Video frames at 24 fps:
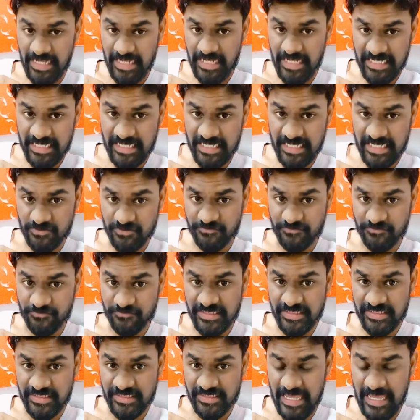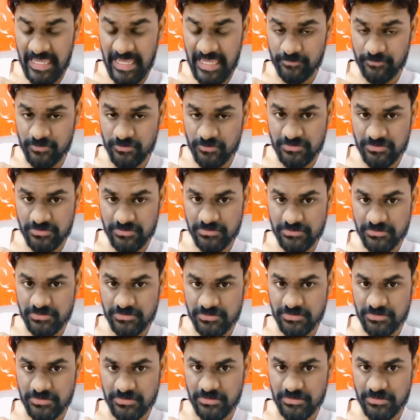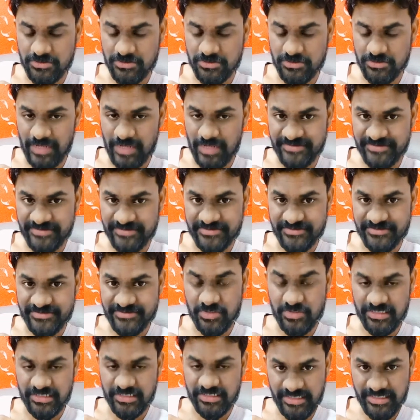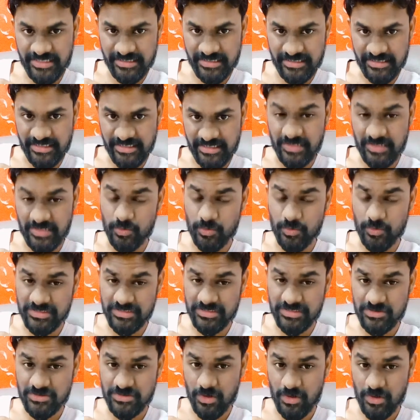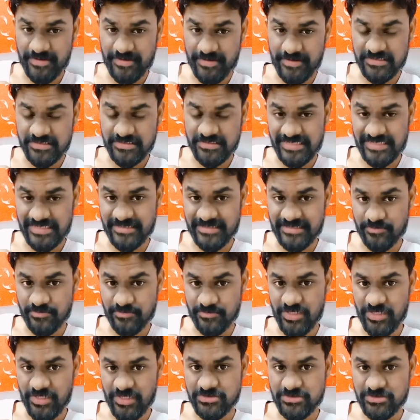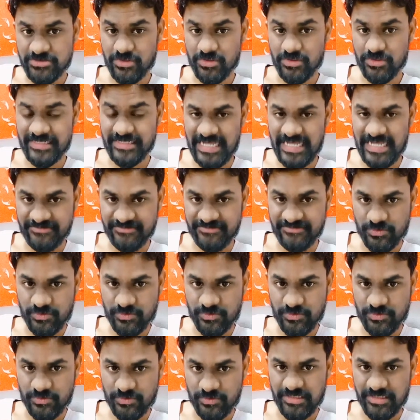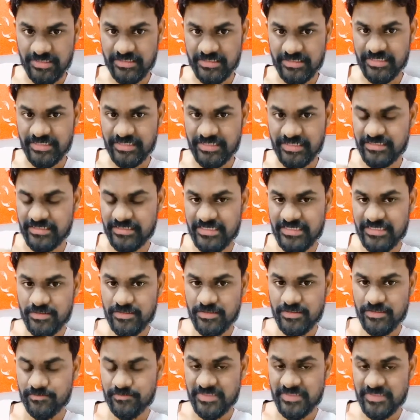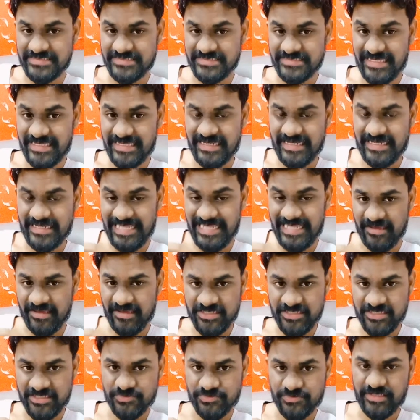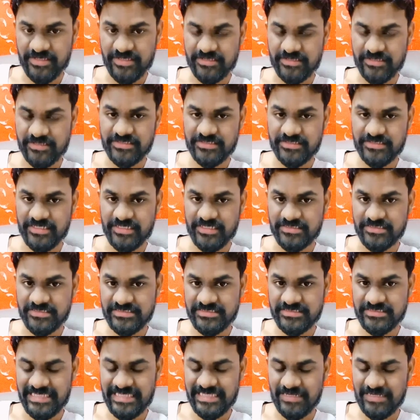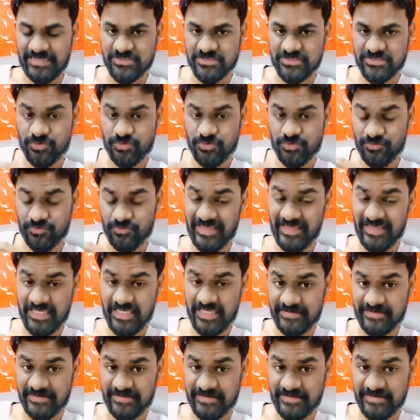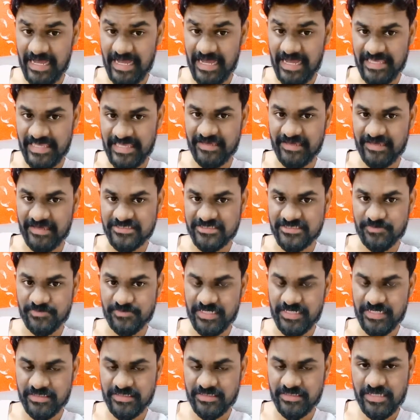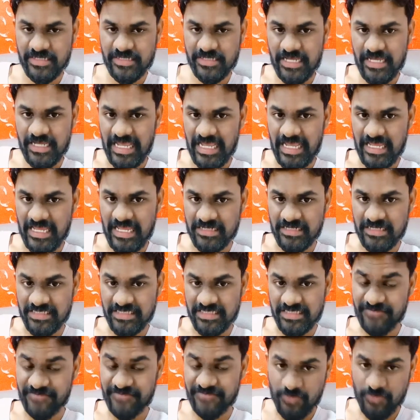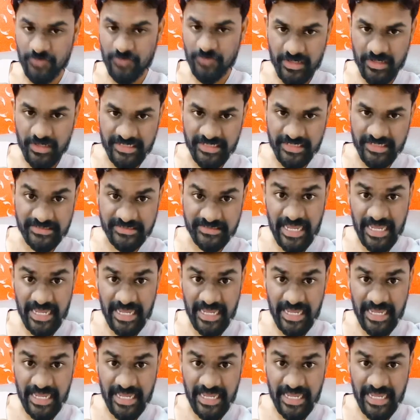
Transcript: and we have to add some content in which the audience get impressed or get attracted with the content, means they get engaged with the content, in which we get the high engagement. And if you are getting the high